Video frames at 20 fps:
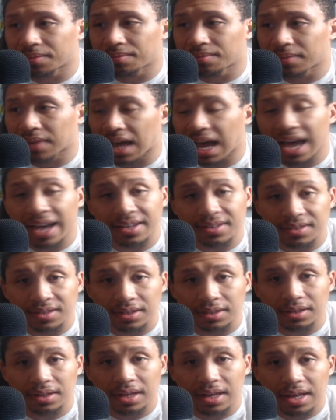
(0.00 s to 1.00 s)

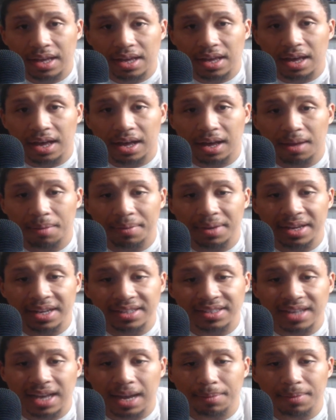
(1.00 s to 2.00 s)
Hyacinth in
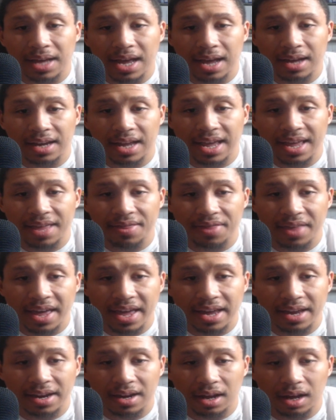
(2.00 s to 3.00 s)
his timeline, and
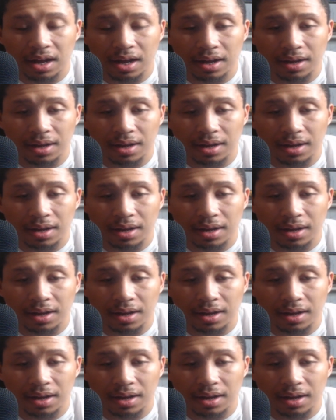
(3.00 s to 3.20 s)
then